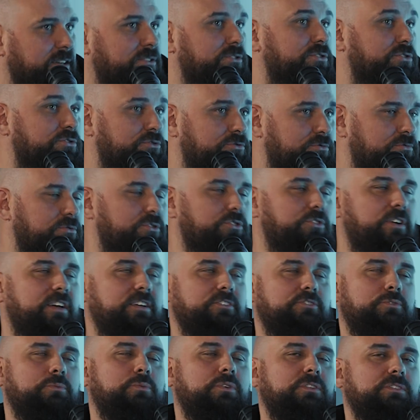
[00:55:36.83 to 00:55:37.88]

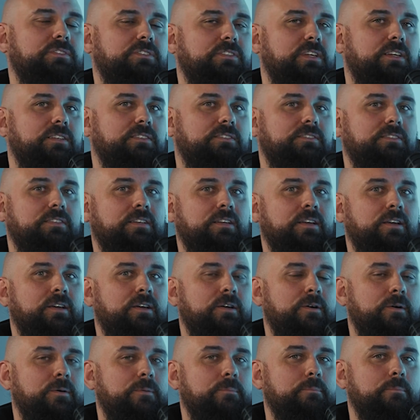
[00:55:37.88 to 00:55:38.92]
strange in one sense.
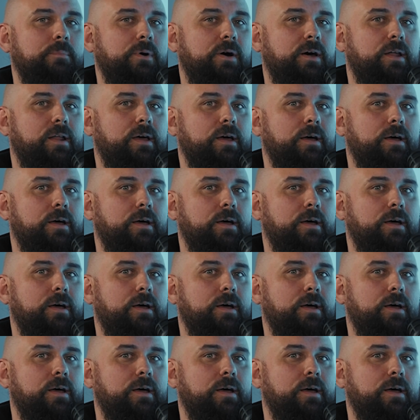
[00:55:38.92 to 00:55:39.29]
But